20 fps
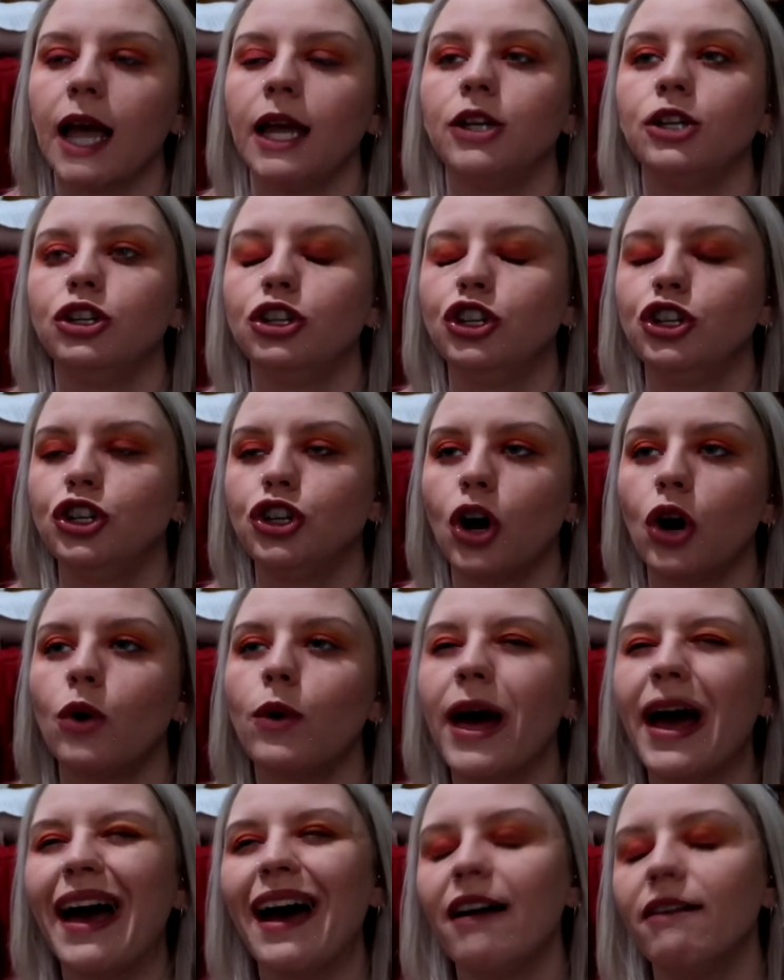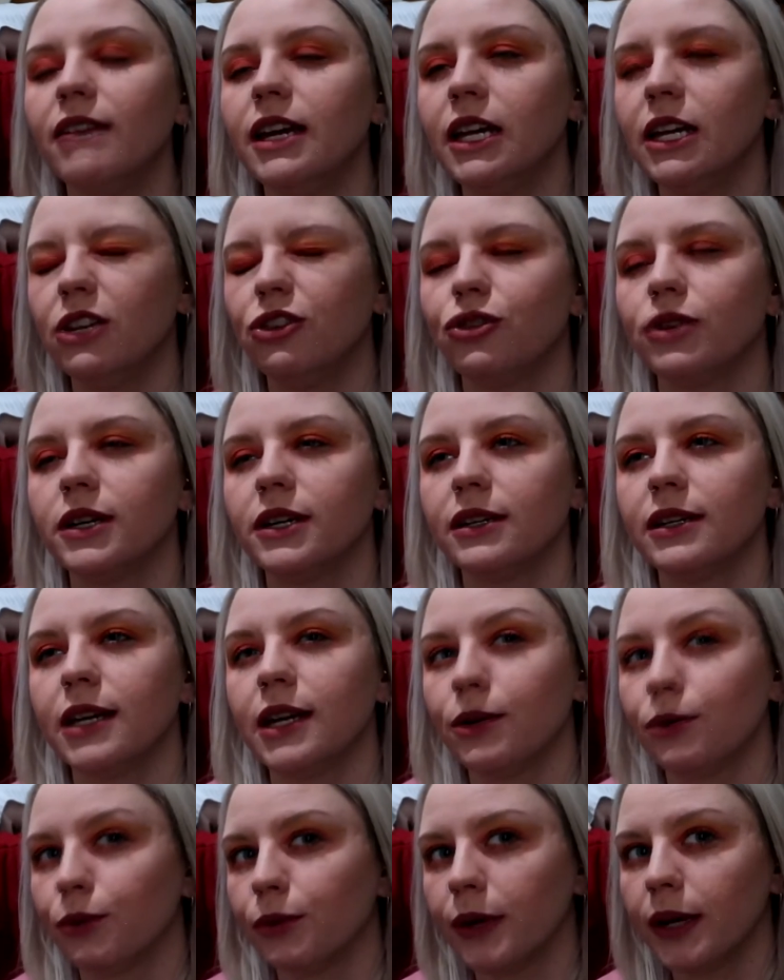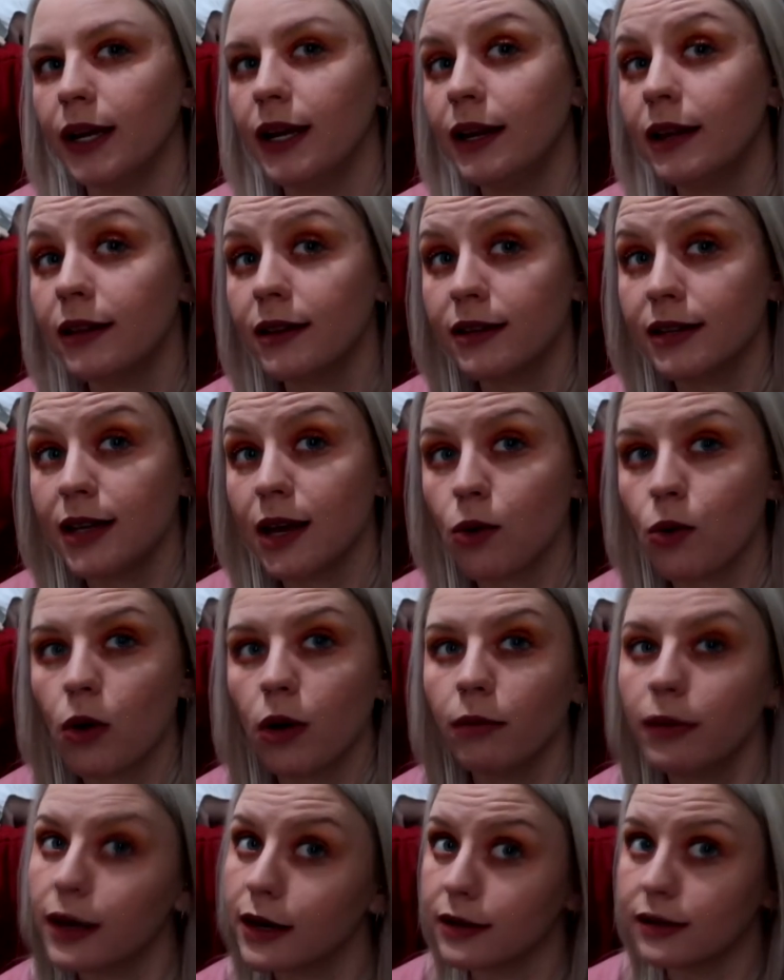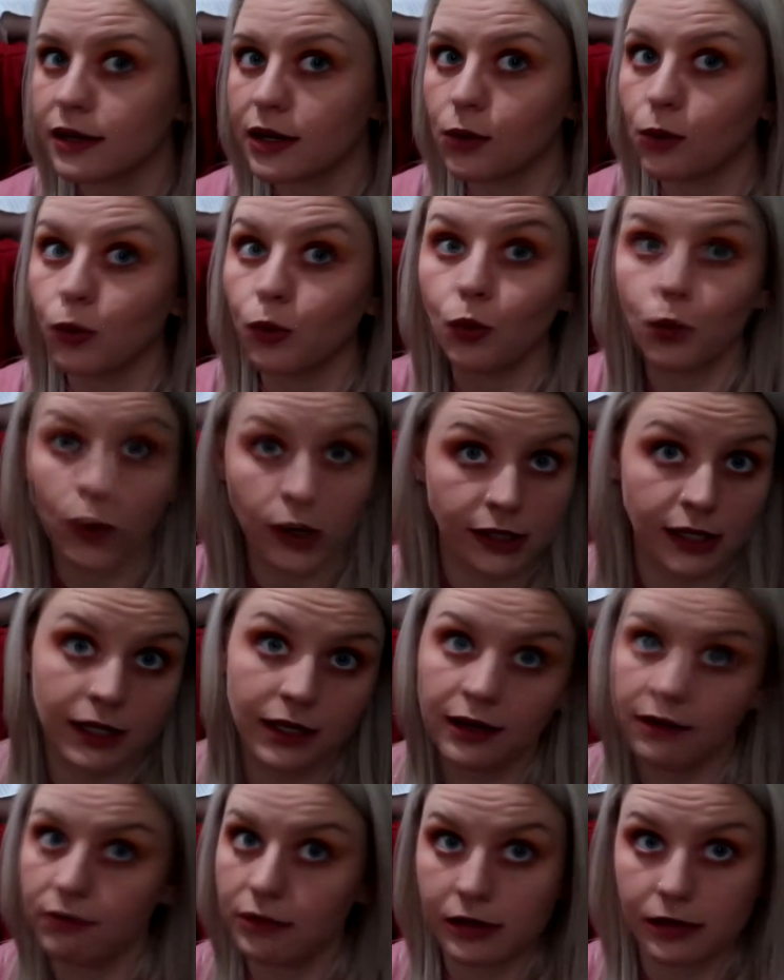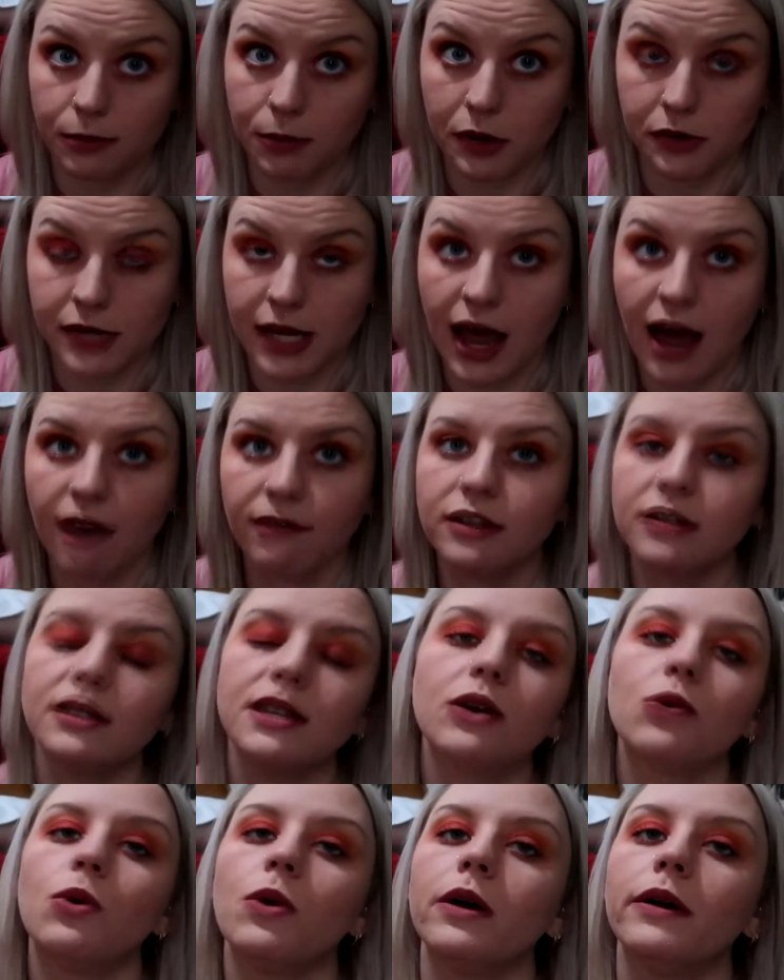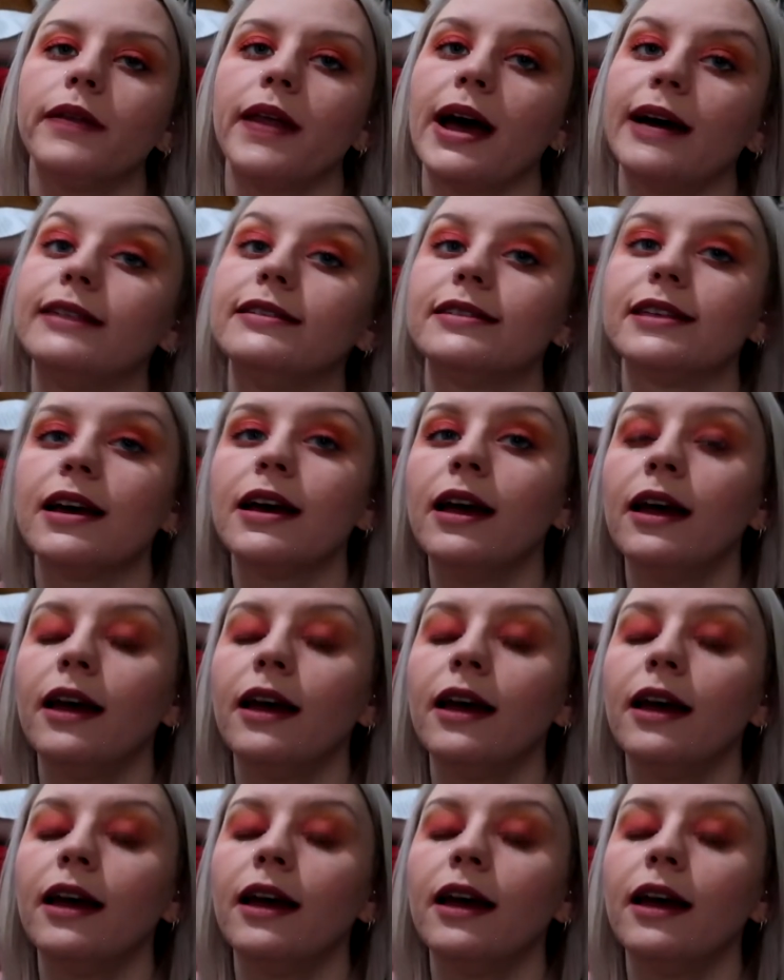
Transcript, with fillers: I don't have interest in reading the sequel because it wasn't even supposed to have a sequel, and that is